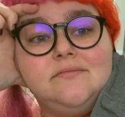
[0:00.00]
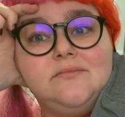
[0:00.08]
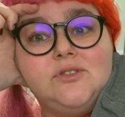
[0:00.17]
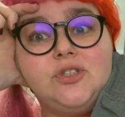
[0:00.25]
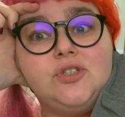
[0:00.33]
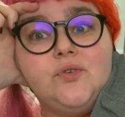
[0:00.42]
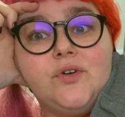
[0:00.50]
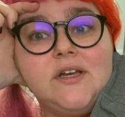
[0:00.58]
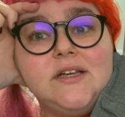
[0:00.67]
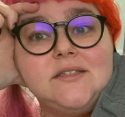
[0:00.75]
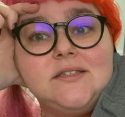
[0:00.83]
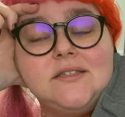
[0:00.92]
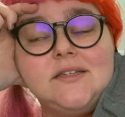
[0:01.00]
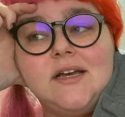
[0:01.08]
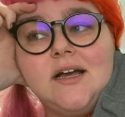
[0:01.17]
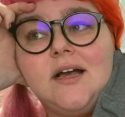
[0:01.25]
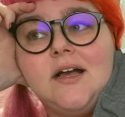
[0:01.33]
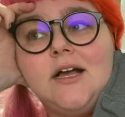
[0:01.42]
the stories,
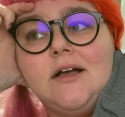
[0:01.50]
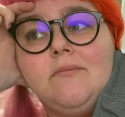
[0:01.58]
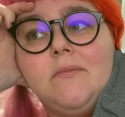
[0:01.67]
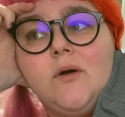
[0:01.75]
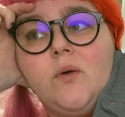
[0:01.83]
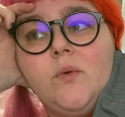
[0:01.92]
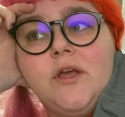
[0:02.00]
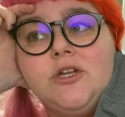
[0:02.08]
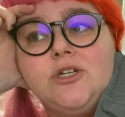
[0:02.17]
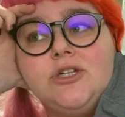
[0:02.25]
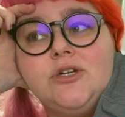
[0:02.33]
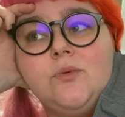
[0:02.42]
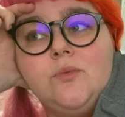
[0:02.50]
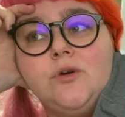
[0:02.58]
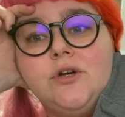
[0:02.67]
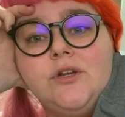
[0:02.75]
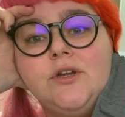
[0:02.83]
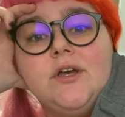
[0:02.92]
um, which
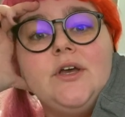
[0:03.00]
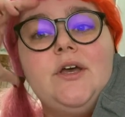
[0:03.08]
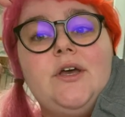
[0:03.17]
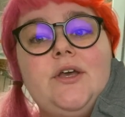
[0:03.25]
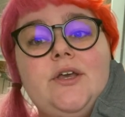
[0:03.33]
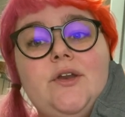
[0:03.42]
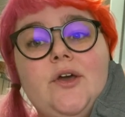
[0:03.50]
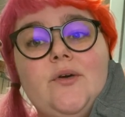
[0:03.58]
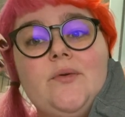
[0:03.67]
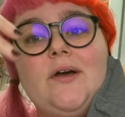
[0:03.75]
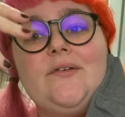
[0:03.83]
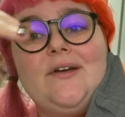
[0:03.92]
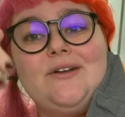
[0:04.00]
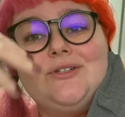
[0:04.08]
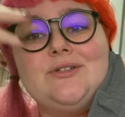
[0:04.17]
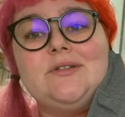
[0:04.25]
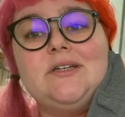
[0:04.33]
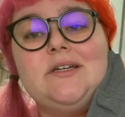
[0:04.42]
would, you know,
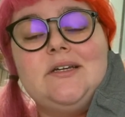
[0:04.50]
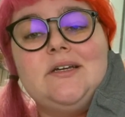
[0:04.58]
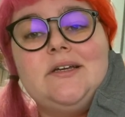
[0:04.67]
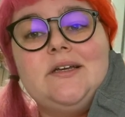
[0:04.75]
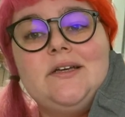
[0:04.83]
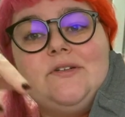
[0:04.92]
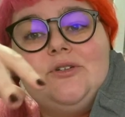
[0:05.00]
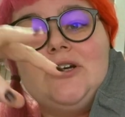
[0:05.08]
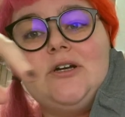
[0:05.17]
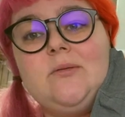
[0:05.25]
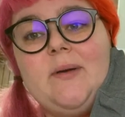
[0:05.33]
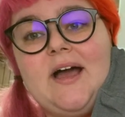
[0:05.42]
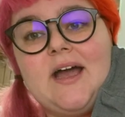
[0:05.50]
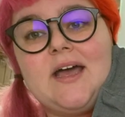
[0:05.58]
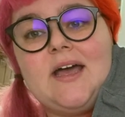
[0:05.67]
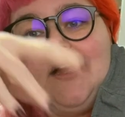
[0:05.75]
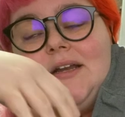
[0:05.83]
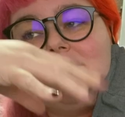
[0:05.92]
eventually trickle back
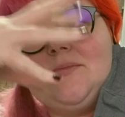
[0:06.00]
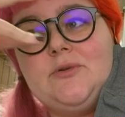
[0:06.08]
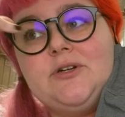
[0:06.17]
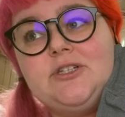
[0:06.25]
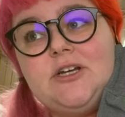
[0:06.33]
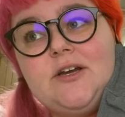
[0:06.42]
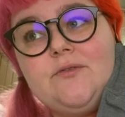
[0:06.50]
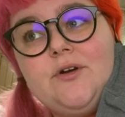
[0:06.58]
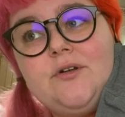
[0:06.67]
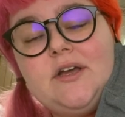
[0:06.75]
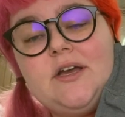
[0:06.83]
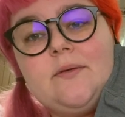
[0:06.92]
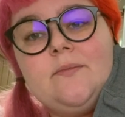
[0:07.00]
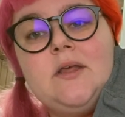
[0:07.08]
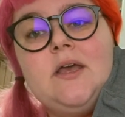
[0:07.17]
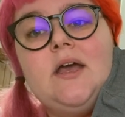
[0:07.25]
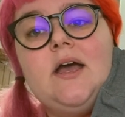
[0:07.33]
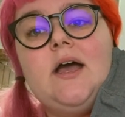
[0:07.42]
and support J.K. Rowling.
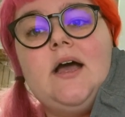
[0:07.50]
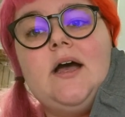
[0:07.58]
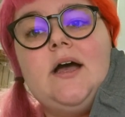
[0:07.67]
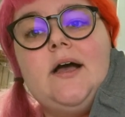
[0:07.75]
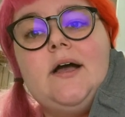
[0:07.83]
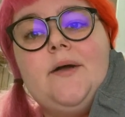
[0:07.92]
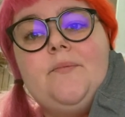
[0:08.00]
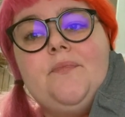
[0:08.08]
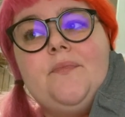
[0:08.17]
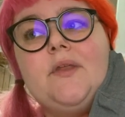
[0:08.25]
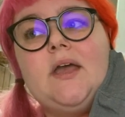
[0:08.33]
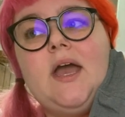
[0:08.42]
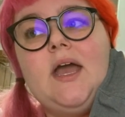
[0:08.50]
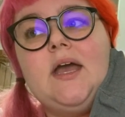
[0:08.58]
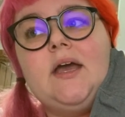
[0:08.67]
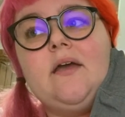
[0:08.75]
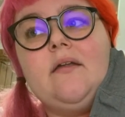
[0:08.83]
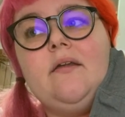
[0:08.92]
Um,
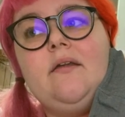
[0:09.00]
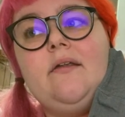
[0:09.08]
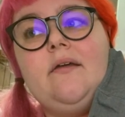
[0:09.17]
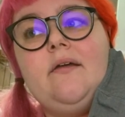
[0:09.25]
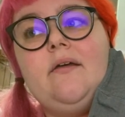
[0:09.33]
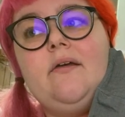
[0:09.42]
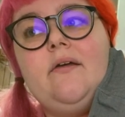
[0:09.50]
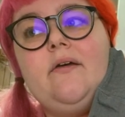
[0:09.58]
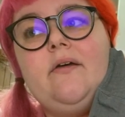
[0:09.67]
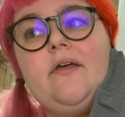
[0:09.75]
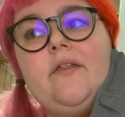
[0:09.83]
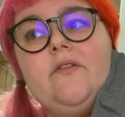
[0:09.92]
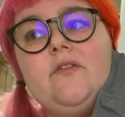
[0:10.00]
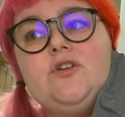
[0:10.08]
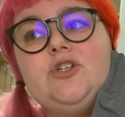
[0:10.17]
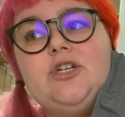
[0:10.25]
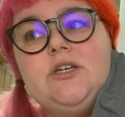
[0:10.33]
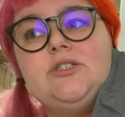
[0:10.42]
and
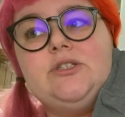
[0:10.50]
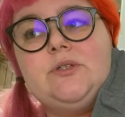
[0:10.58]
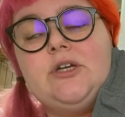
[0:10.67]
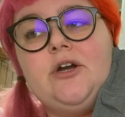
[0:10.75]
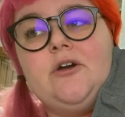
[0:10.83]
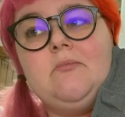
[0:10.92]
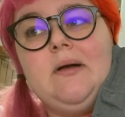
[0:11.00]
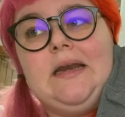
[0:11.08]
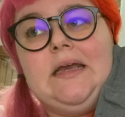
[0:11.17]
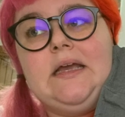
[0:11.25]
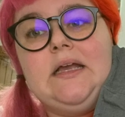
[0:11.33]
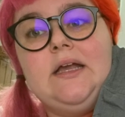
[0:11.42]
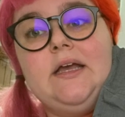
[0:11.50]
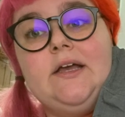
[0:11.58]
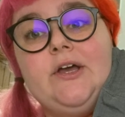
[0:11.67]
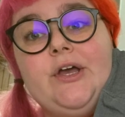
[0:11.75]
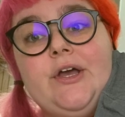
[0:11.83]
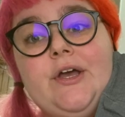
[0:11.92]
she is using her money
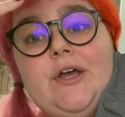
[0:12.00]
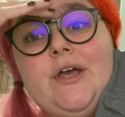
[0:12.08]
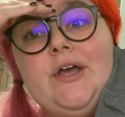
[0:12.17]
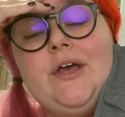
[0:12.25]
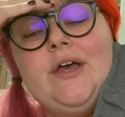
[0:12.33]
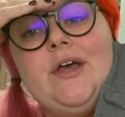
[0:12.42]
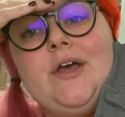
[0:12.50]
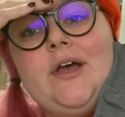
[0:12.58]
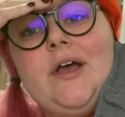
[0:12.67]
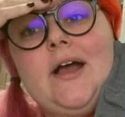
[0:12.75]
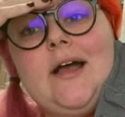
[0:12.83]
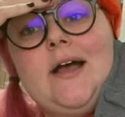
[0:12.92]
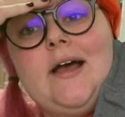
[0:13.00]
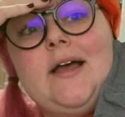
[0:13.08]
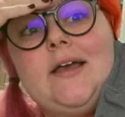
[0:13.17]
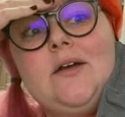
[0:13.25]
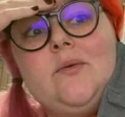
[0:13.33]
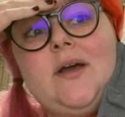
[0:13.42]
uh,
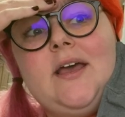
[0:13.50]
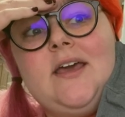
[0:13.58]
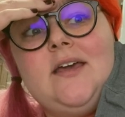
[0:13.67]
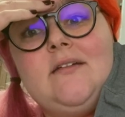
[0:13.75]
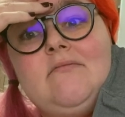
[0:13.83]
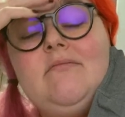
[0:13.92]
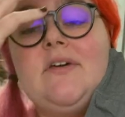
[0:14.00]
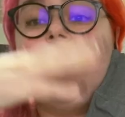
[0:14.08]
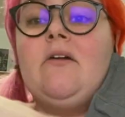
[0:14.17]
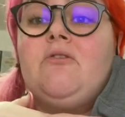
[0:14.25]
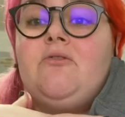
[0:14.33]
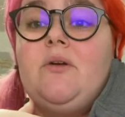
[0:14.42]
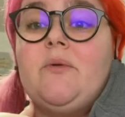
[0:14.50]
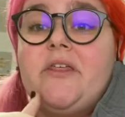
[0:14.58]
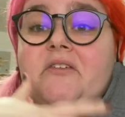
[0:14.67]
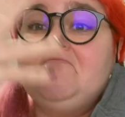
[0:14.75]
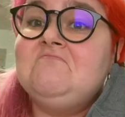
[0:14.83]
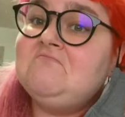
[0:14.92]
in a way that I don't agree with.
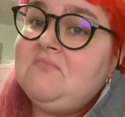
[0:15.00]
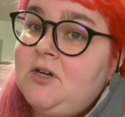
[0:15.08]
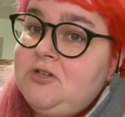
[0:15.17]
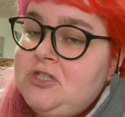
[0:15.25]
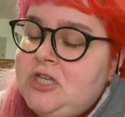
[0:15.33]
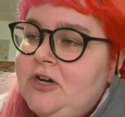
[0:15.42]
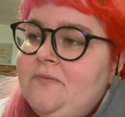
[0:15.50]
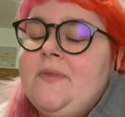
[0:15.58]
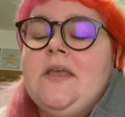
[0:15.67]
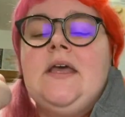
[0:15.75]
So